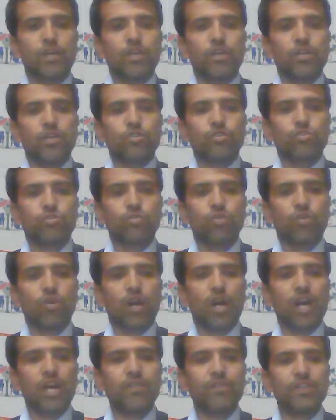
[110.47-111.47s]

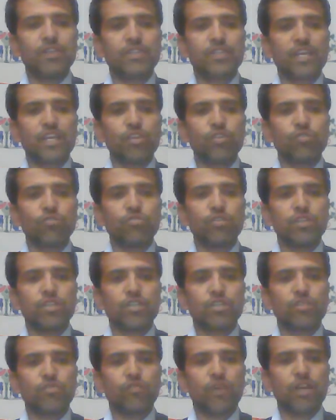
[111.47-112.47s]
So I will tell you
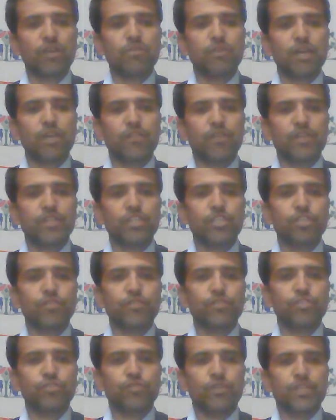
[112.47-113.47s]
in one by one
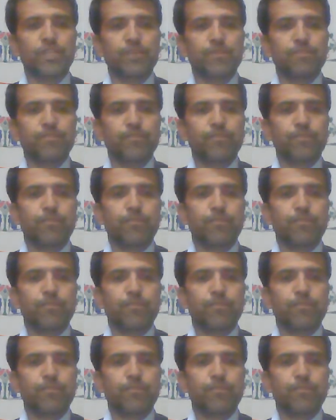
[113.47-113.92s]
individually.